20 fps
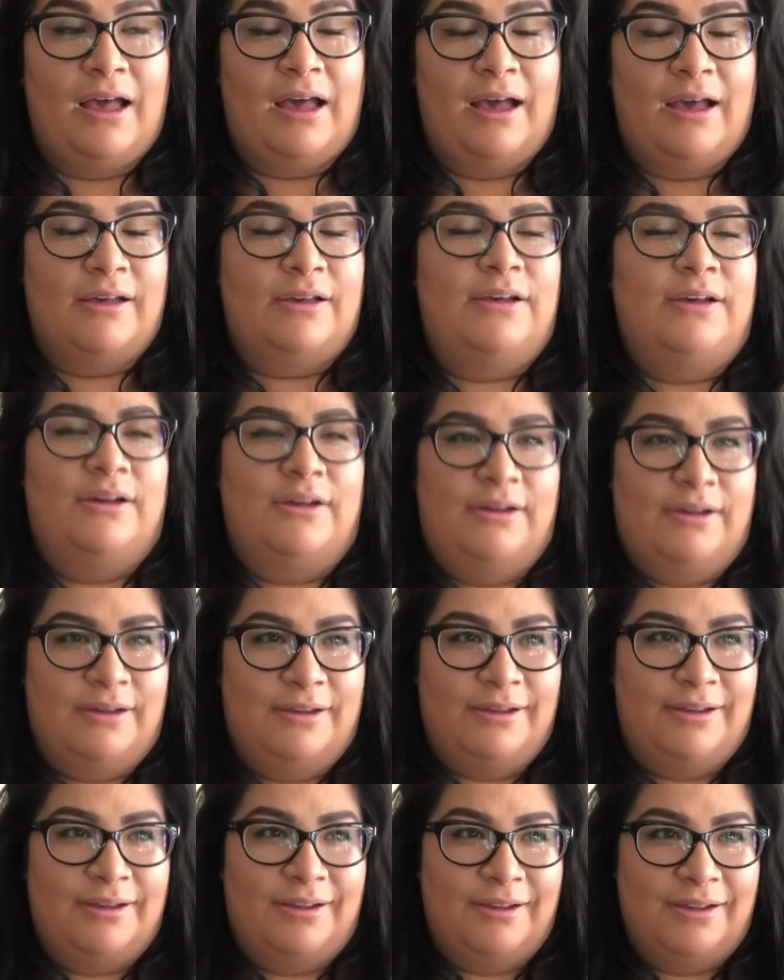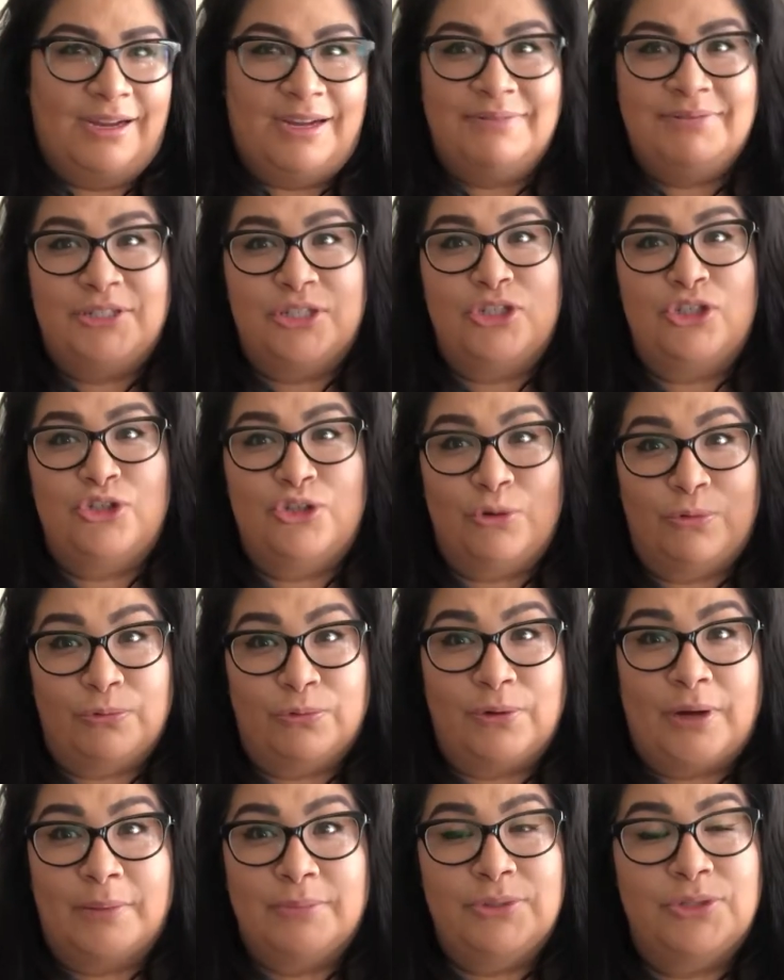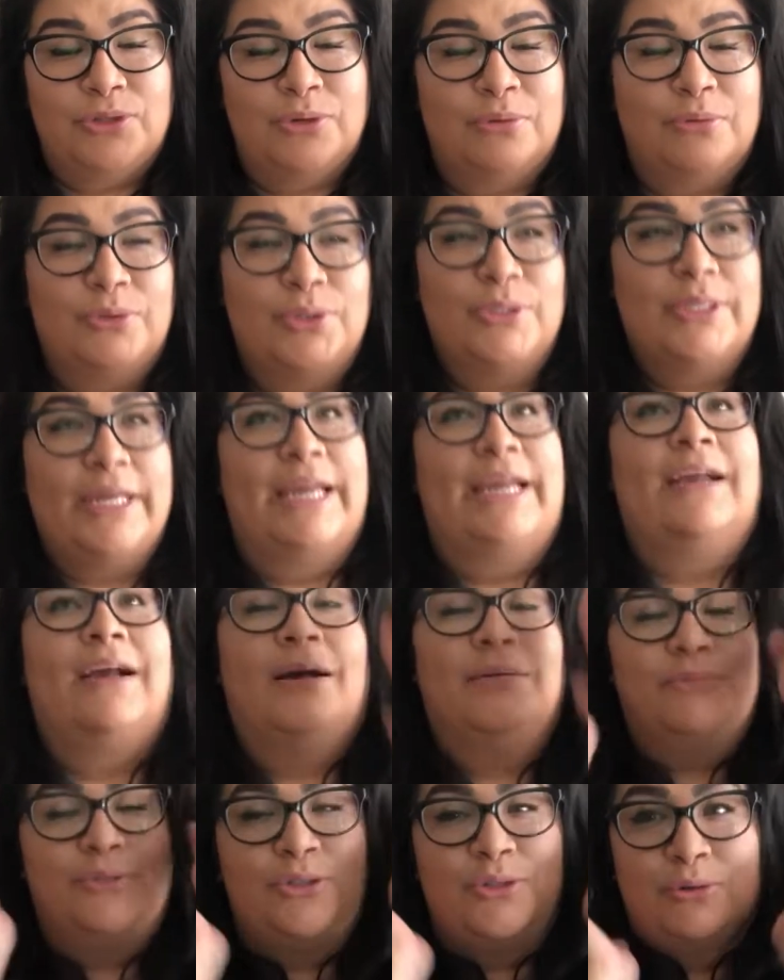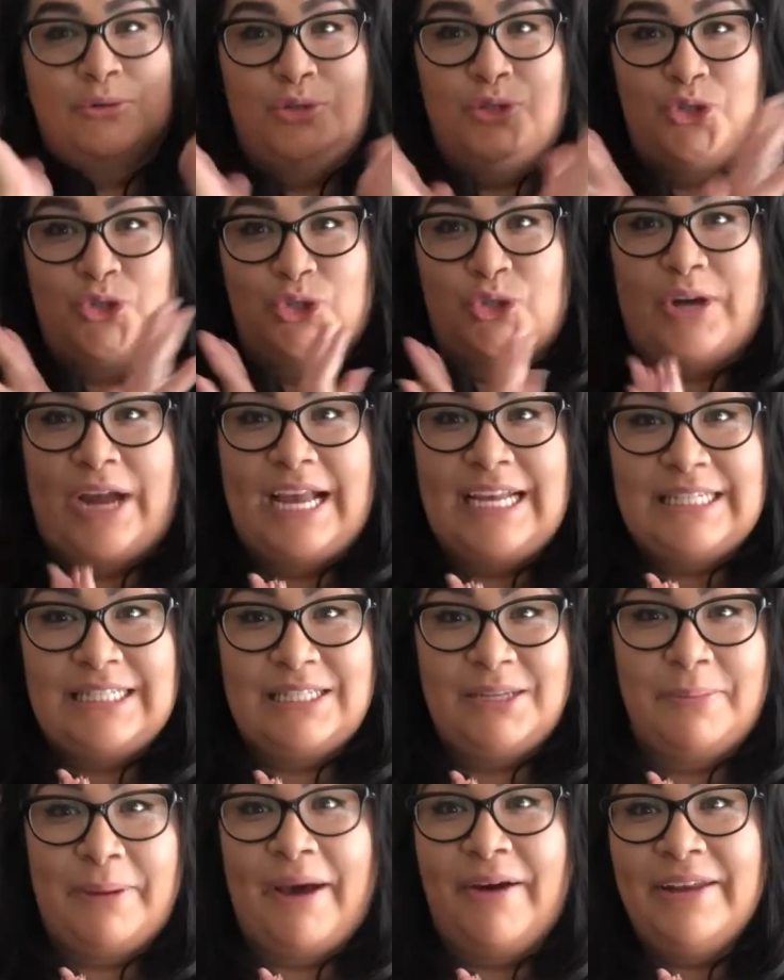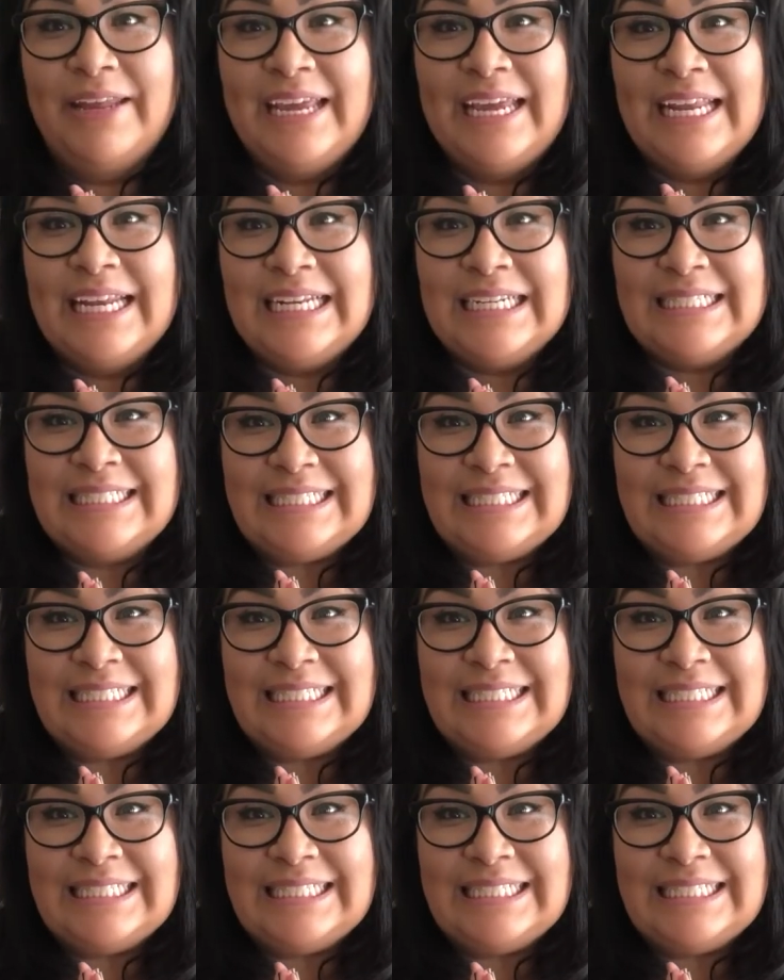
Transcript: Uh, I'm just so, I'm so like, I'm so stressed about it.